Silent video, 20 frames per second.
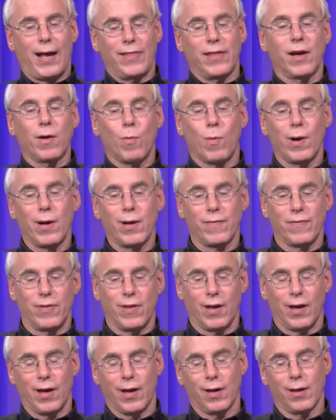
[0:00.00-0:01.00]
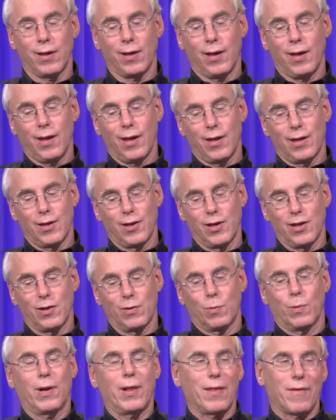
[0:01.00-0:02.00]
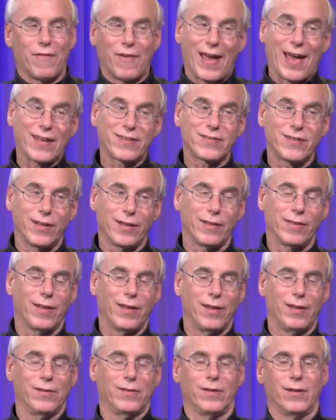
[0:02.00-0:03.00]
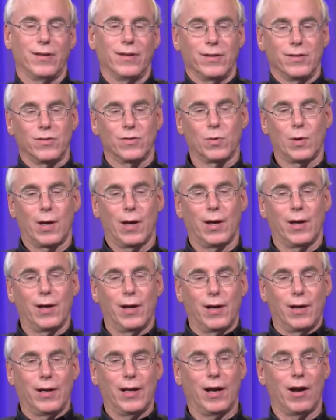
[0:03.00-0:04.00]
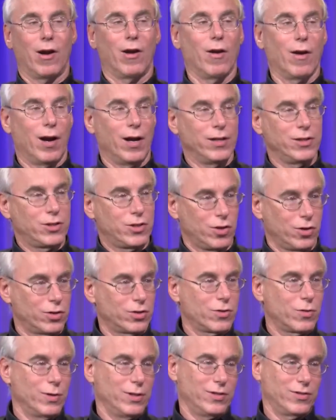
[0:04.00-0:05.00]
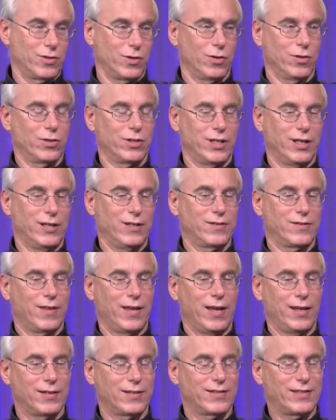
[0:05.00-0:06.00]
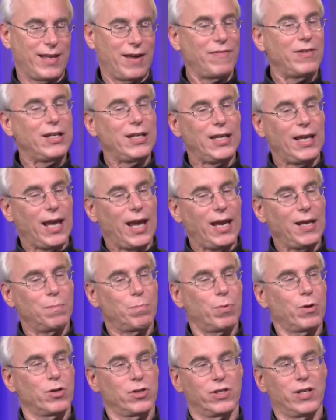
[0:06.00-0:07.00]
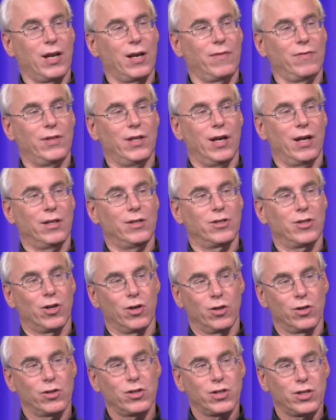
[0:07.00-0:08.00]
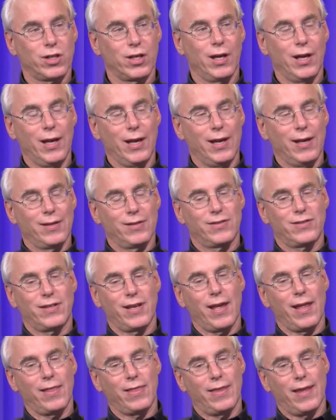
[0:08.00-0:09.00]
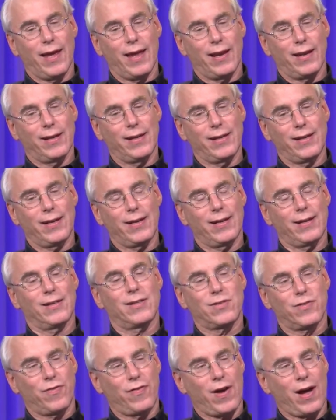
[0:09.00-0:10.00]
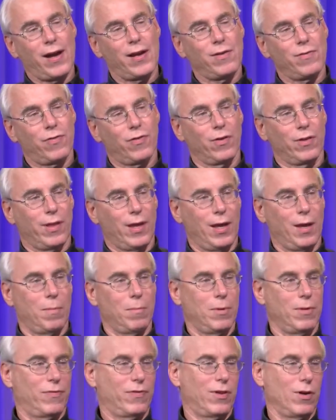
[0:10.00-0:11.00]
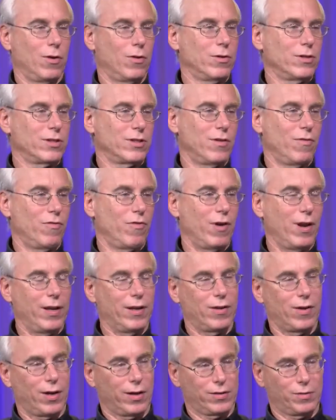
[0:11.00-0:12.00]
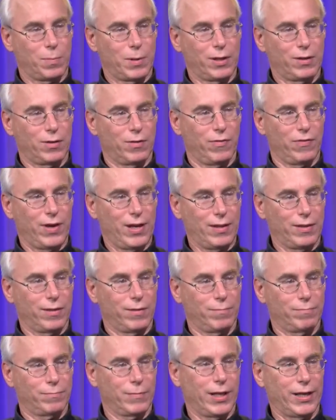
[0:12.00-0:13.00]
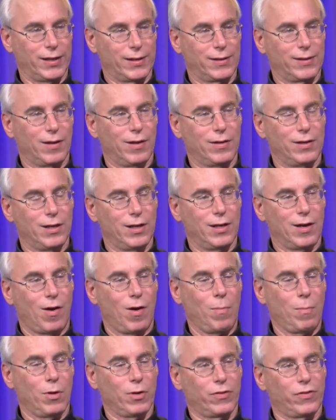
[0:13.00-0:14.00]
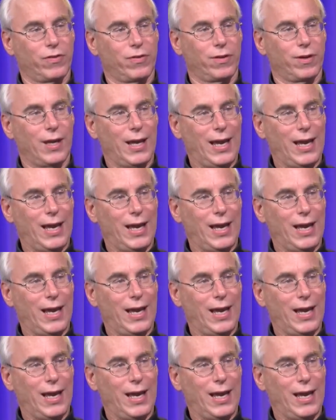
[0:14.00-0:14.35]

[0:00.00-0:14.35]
I think one of the one of the fascinating things is uh, in our unchurched research is that 78% of the unchurched said that it, it's fine for them if their Christian friend talks about their faith. Like almost